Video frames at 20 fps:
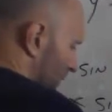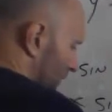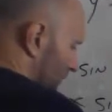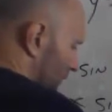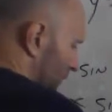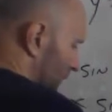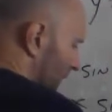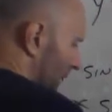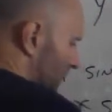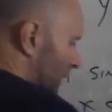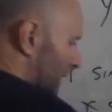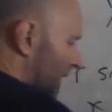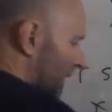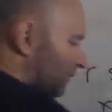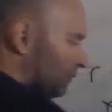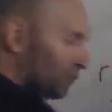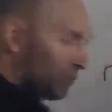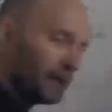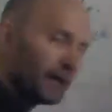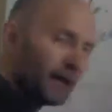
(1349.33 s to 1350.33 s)
So that
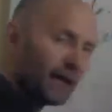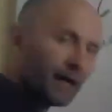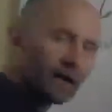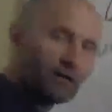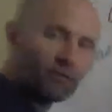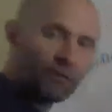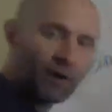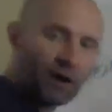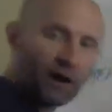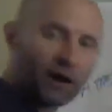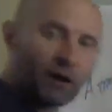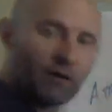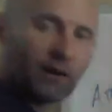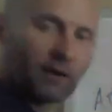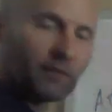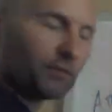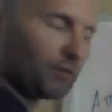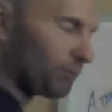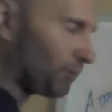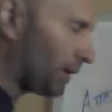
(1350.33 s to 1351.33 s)
means we have R
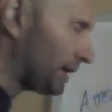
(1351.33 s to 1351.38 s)
on the